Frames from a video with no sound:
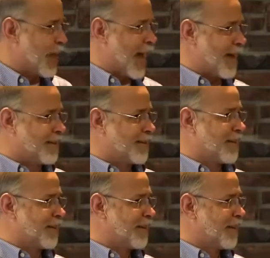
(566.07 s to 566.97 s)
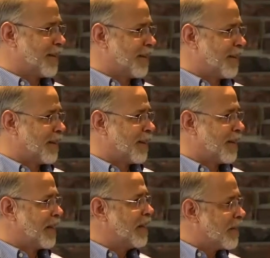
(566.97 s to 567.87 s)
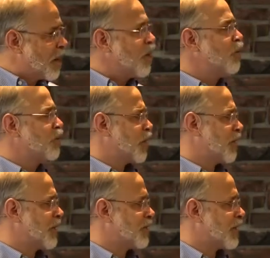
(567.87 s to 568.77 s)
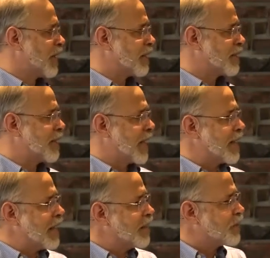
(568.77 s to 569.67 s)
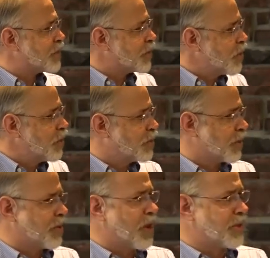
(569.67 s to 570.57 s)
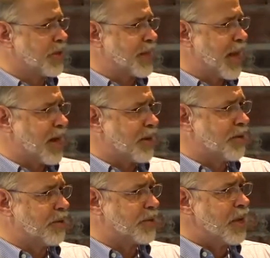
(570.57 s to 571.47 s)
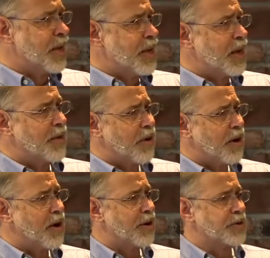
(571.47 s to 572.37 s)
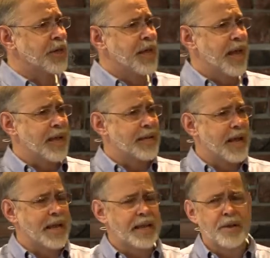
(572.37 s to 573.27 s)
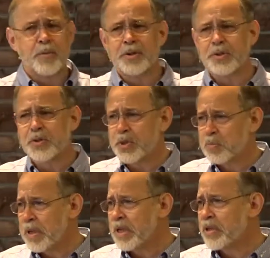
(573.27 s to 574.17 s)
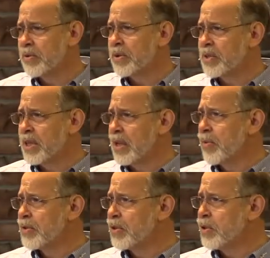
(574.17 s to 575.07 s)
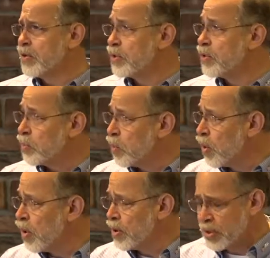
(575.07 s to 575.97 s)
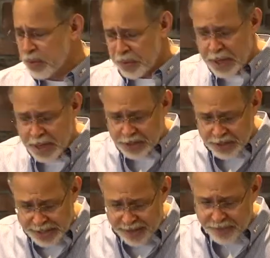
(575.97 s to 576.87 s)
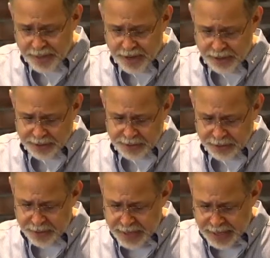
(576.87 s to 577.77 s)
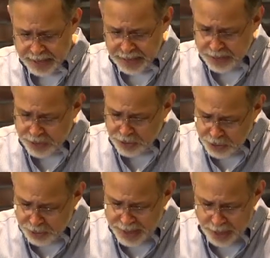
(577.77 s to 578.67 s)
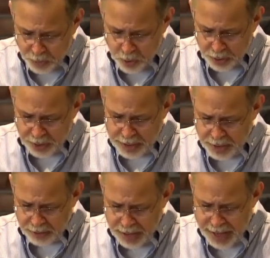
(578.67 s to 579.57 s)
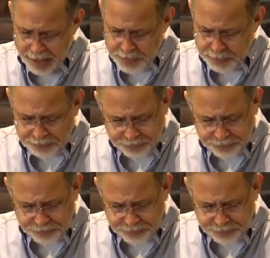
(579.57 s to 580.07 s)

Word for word: that. He knows all these things, and, and He discerns the thoughts and the attitudes of our hearts. And, and He wants to speak to us, and He wants to use His word to, to get there and to, and, and to do that work in our lives.